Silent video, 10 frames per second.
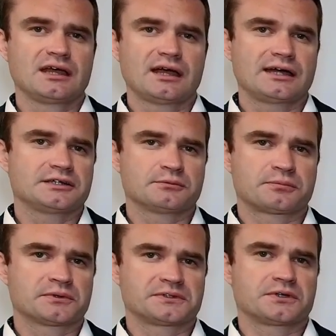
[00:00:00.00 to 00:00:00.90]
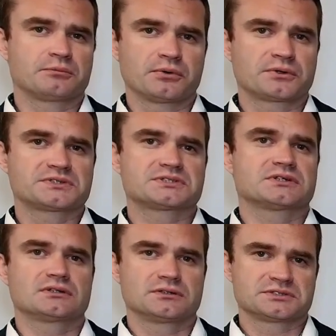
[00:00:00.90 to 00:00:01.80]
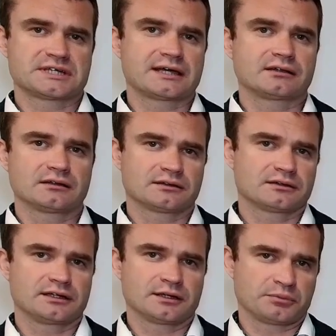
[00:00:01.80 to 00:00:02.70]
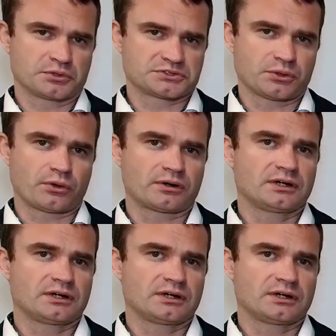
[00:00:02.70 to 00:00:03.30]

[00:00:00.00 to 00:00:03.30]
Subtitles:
and you put your books to sale in the bookstore.